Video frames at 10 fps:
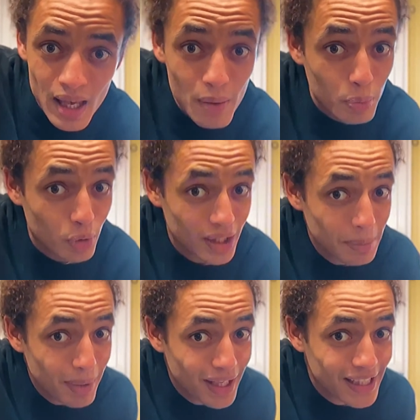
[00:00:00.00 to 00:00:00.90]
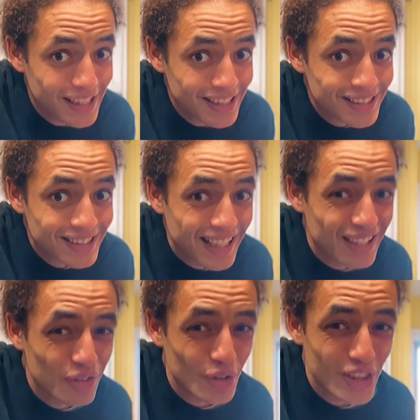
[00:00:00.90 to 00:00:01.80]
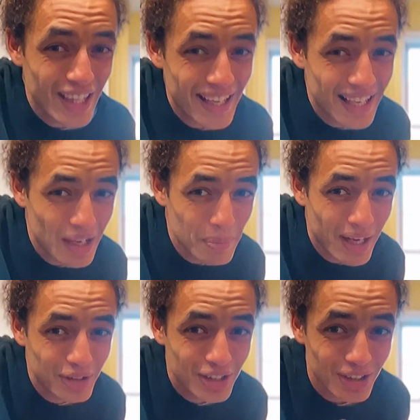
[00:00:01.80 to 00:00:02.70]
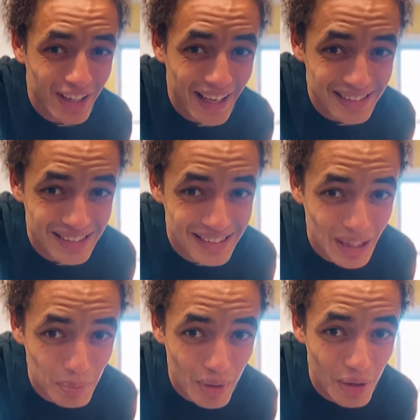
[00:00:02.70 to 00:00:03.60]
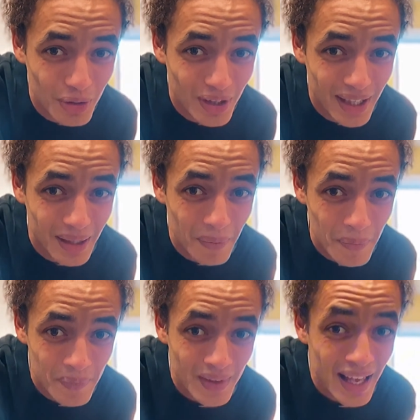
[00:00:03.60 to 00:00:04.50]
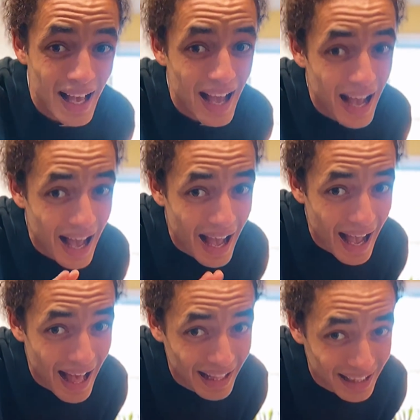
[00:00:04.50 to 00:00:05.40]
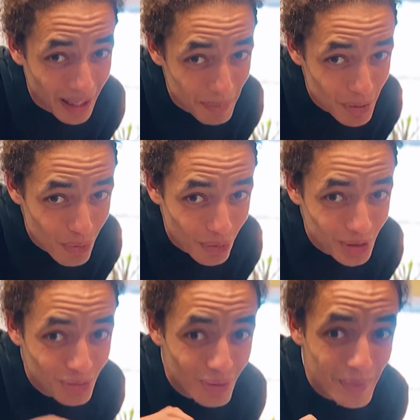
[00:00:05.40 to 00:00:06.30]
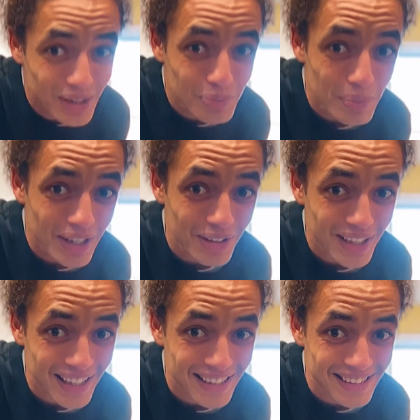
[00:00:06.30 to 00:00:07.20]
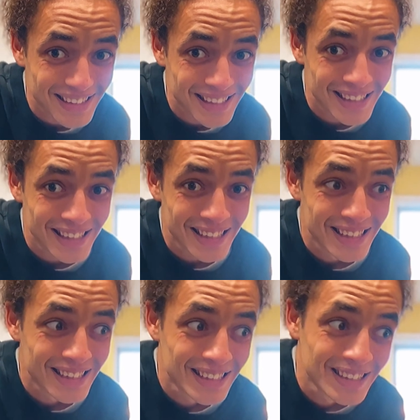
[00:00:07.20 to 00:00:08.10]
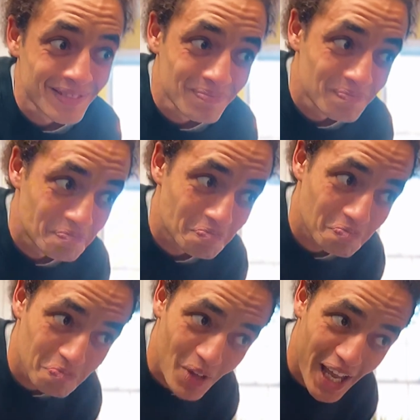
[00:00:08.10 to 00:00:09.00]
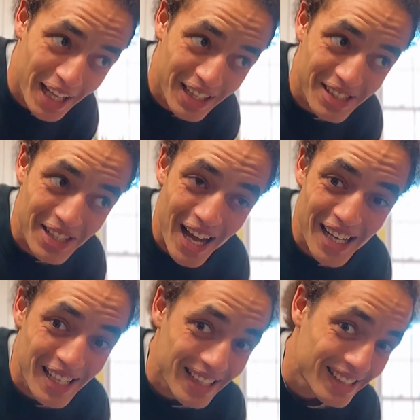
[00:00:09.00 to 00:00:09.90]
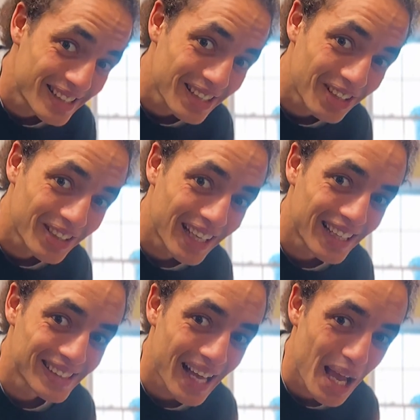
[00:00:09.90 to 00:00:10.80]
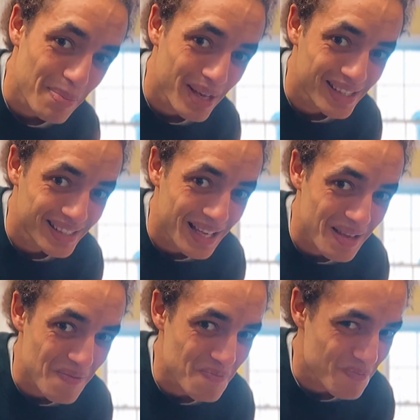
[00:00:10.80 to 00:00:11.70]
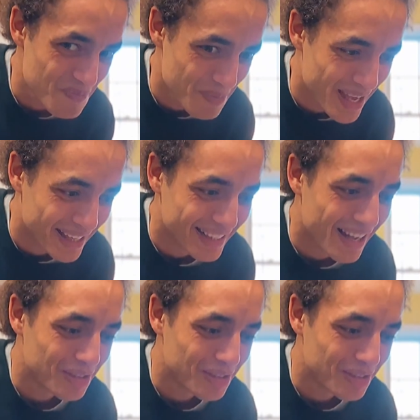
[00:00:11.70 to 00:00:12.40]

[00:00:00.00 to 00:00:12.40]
Pretty buggy. And if you're thinking about their licensing program, let me warn you from experience, it is not necessarily as hype as they make it out